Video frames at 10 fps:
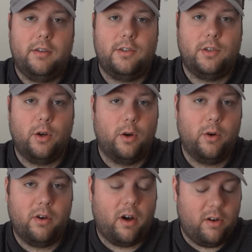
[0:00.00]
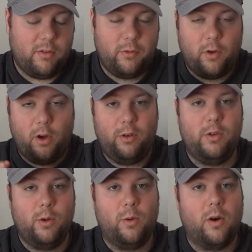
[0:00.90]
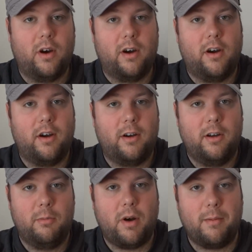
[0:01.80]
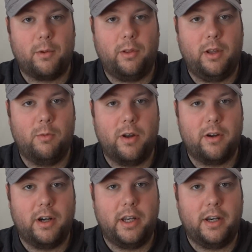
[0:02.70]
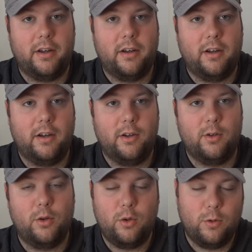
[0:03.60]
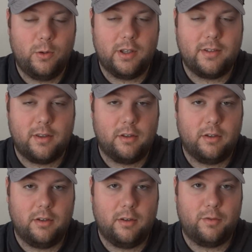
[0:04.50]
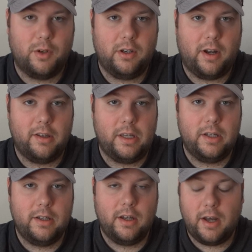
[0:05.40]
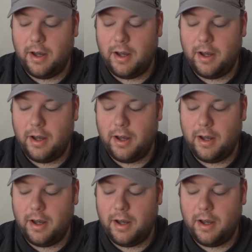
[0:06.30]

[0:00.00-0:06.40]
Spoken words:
So all of you are probably wondering who gets the free Nylea.